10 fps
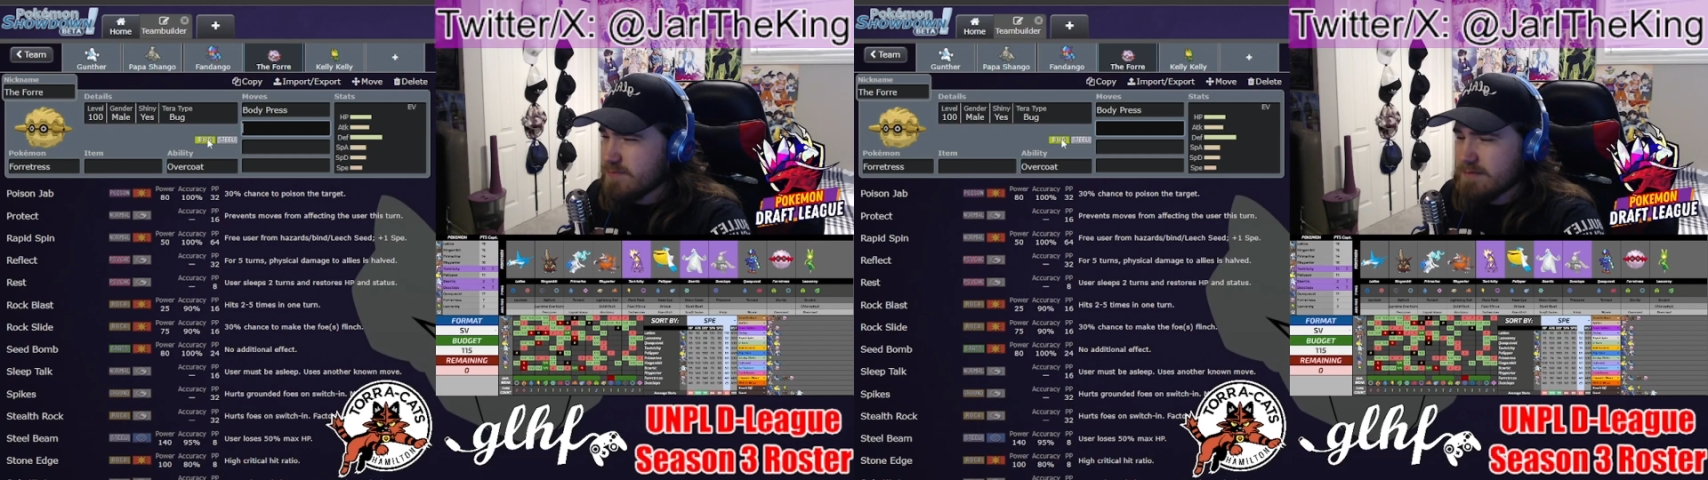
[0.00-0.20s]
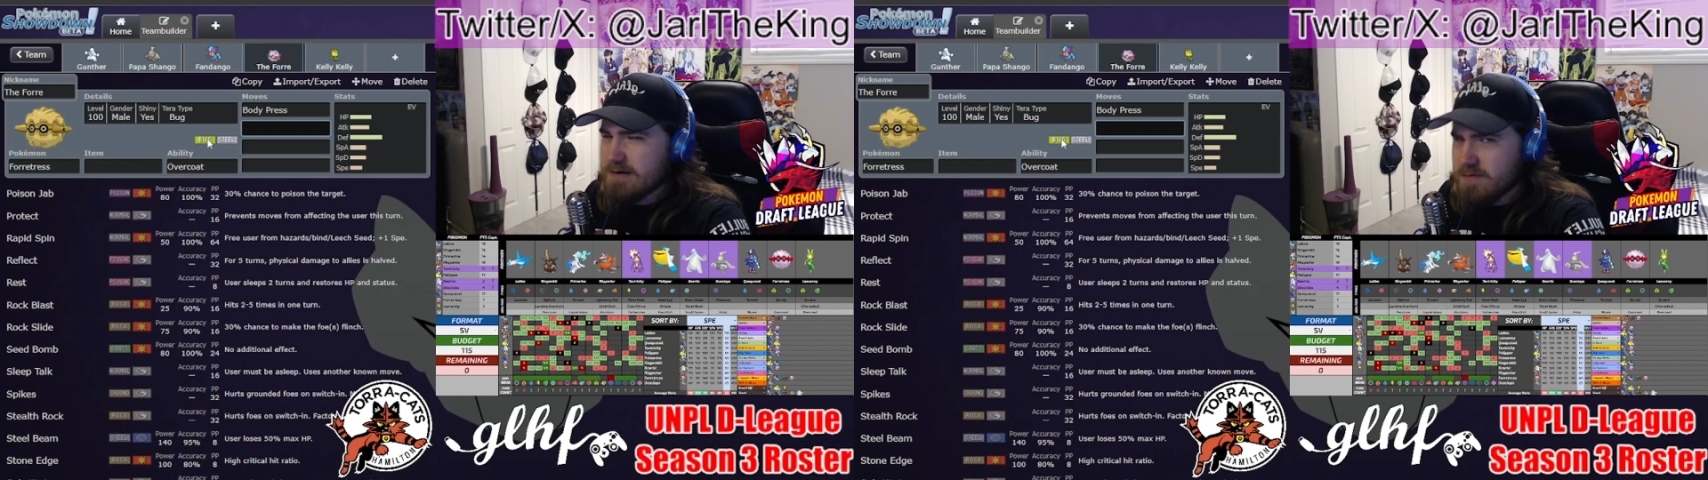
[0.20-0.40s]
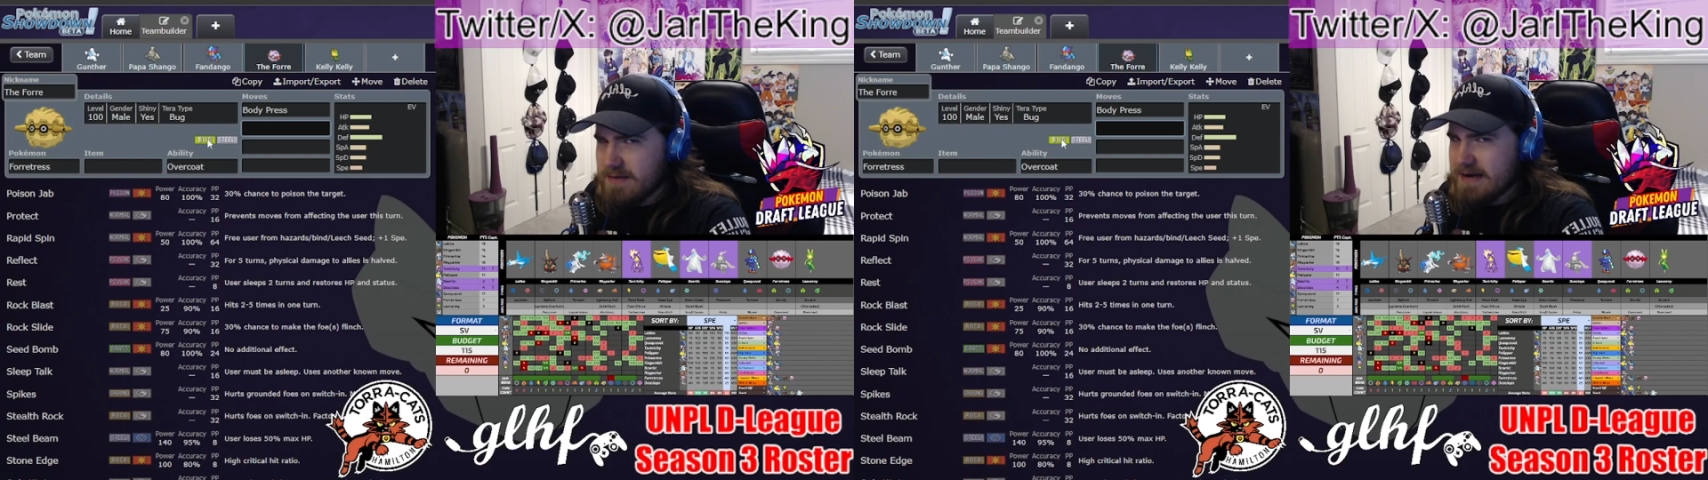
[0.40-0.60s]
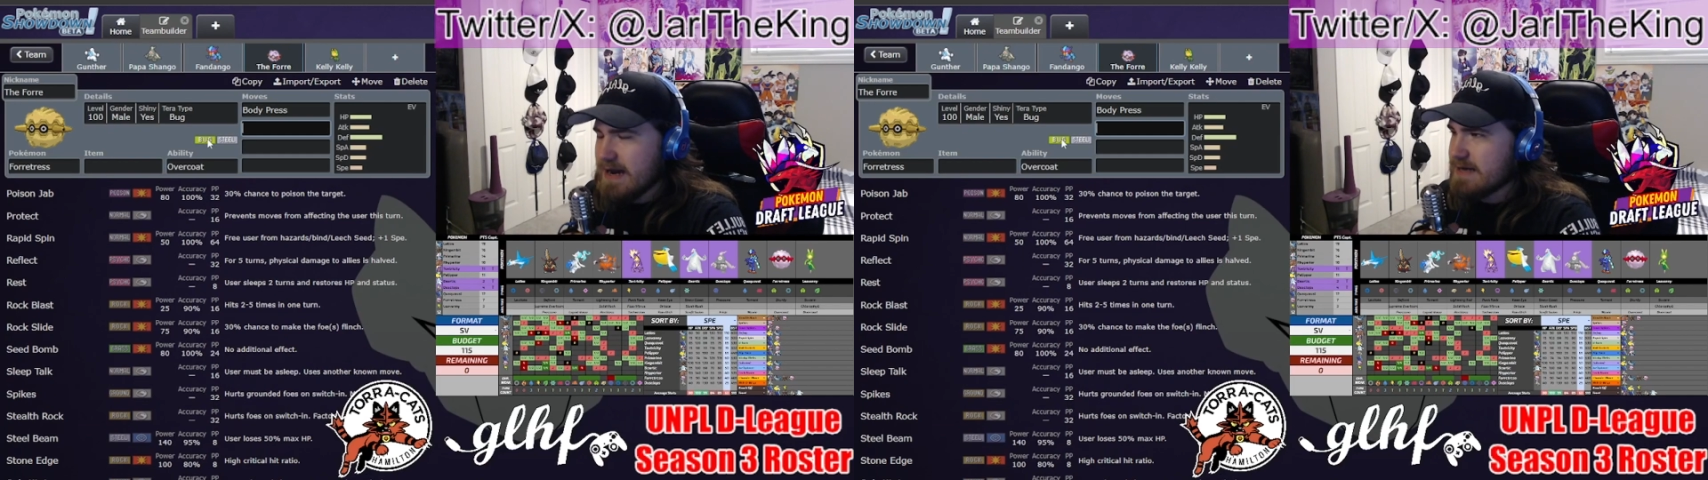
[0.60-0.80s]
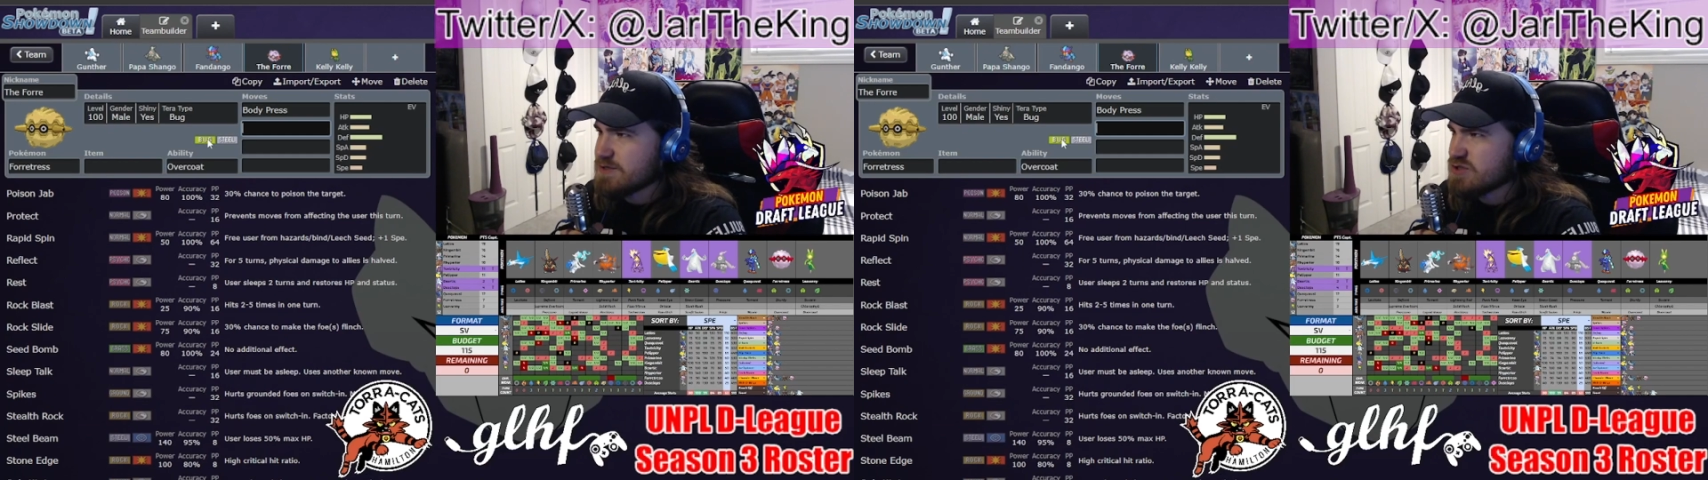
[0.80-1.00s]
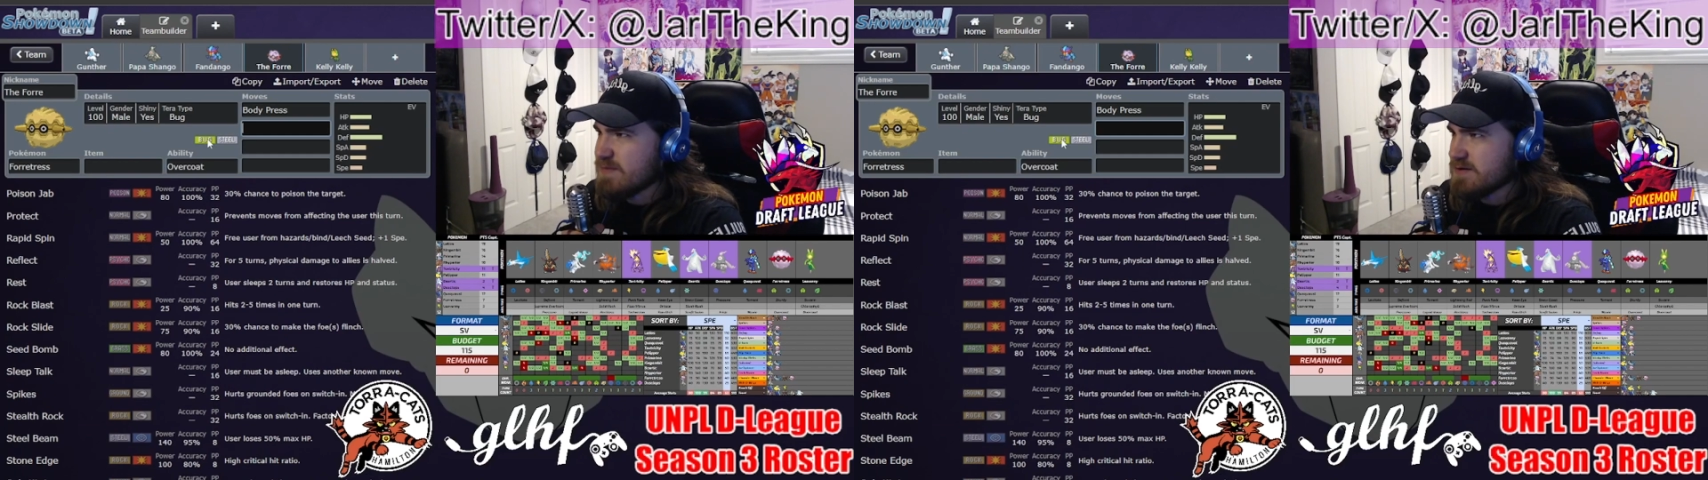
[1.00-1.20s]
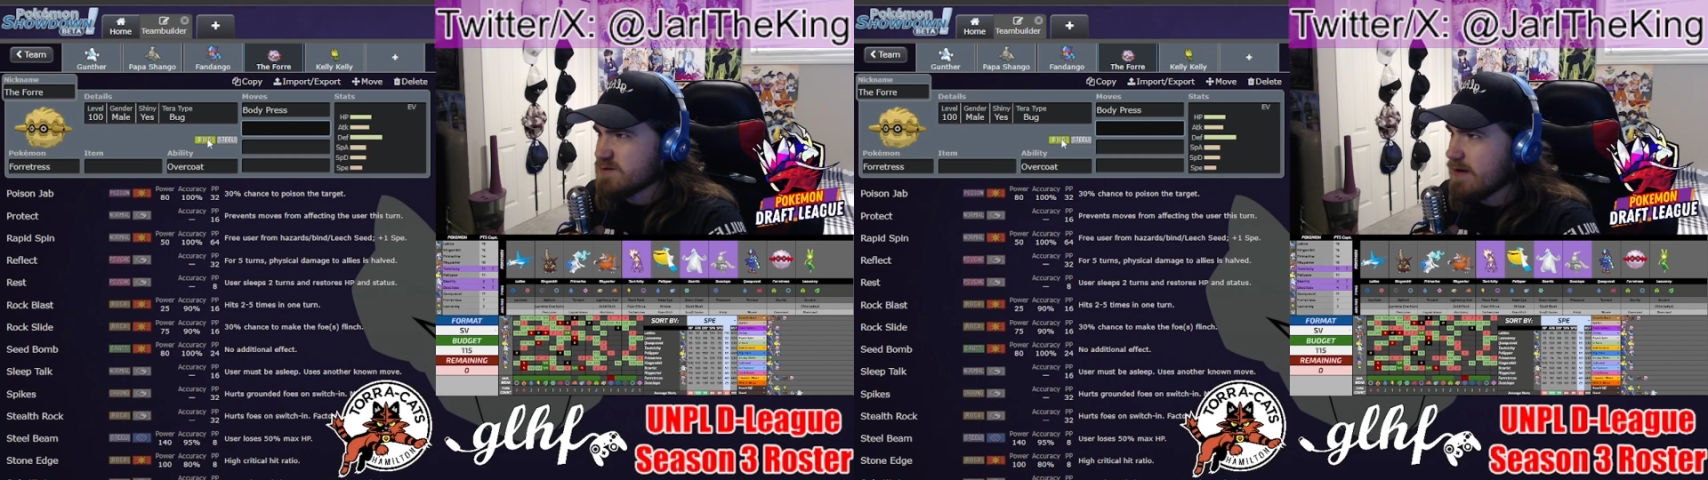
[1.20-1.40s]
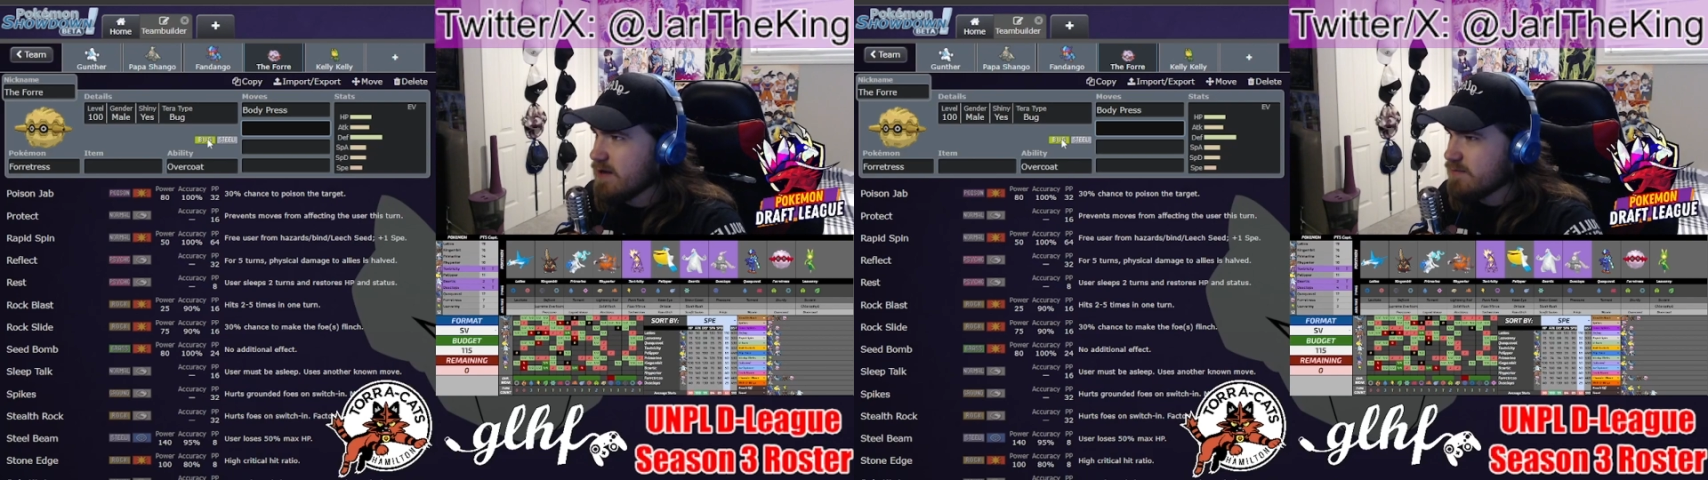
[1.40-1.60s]
be probably our main Hazard Spinner
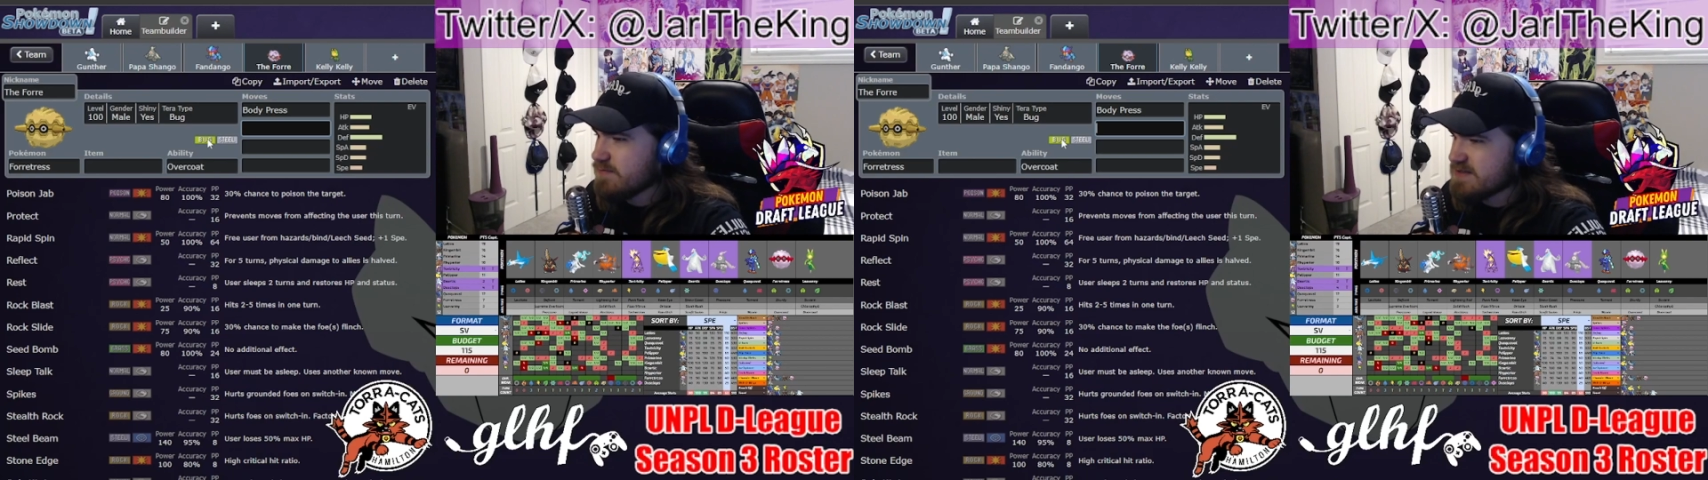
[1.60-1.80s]
as well,